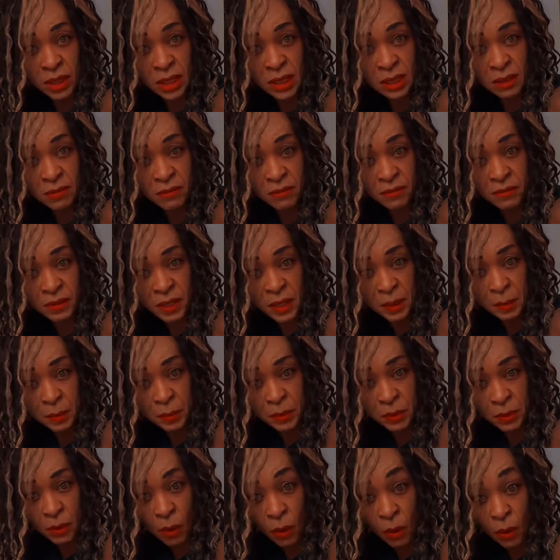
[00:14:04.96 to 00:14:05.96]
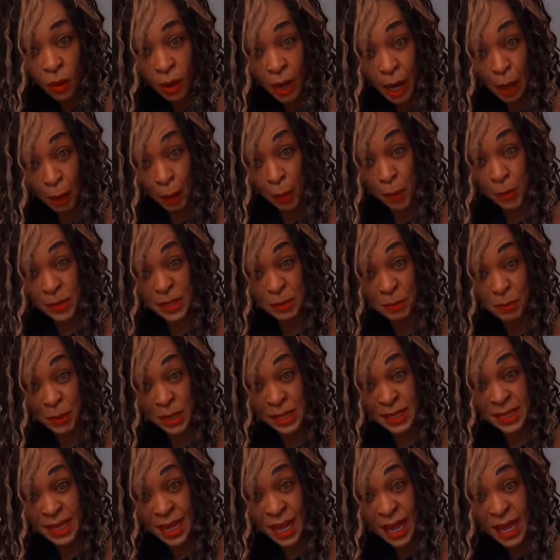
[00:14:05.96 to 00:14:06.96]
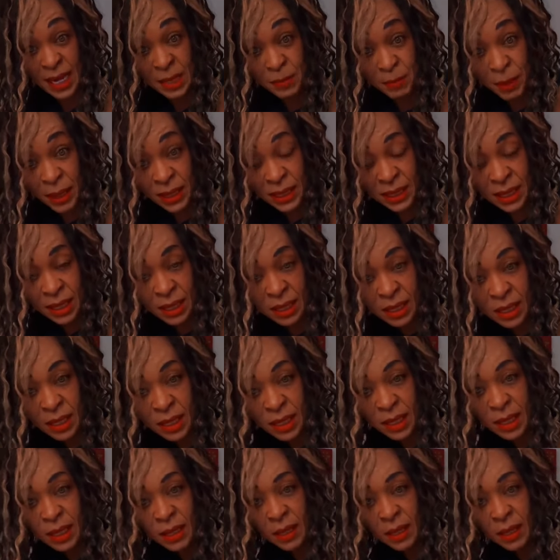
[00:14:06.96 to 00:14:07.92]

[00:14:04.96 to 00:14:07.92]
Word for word: to just flip. Oh, I almost pressed the end button.